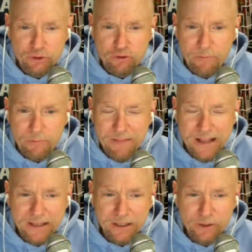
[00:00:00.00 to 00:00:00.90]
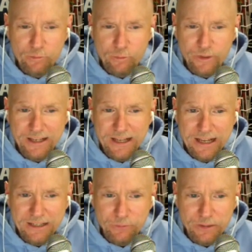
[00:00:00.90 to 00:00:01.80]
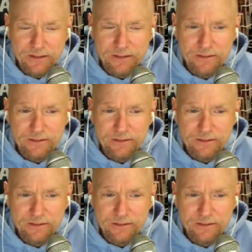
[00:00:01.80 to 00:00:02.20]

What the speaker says: dramatic reenactment